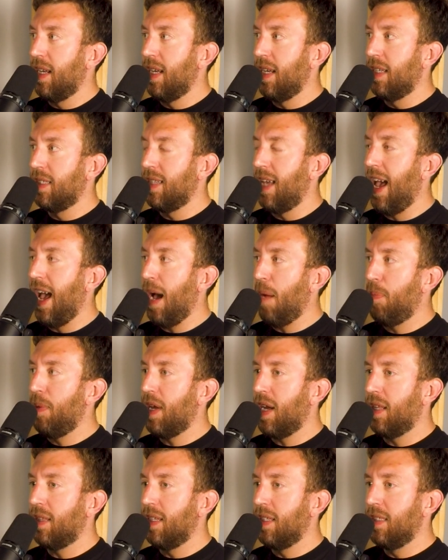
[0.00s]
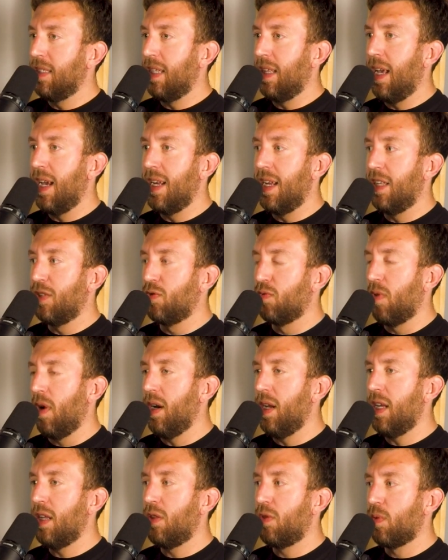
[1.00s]
is happening at Disneyland. It's
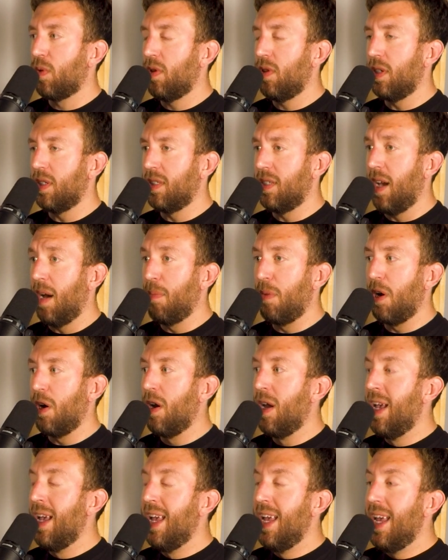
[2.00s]
running through the summer.